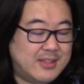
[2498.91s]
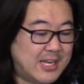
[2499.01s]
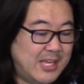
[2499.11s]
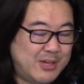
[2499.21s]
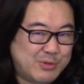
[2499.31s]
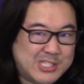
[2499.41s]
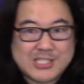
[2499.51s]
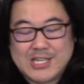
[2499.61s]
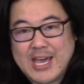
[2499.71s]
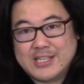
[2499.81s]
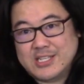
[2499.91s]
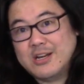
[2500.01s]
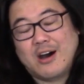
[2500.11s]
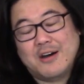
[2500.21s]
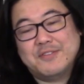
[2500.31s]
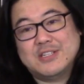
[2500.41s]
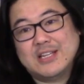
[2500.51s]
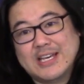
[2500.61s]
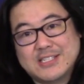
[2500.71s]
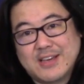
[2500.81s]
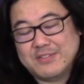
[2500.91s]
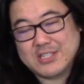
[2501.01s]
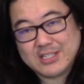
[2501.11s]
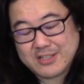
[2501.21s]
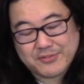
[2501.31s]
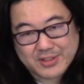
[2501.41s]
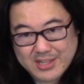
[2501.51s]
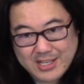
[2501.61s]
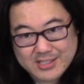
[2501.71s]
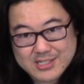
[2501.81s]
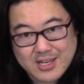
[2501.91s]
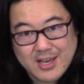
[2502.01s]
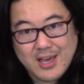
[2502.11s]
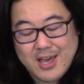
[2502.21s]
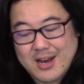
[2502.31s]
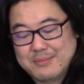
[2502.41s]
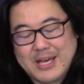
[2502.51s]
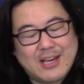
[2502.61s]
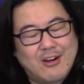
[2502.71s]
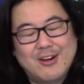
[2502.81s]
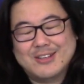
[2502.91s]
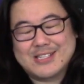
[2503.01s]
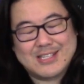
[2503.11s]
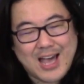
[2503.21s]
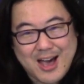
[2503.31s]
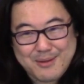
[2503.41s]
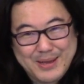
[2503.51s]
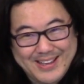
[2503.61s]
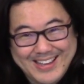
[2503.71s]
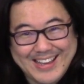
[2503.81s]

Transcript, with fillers: And then he would just tangent off into like 17 different things. And I'm like, Art, stop.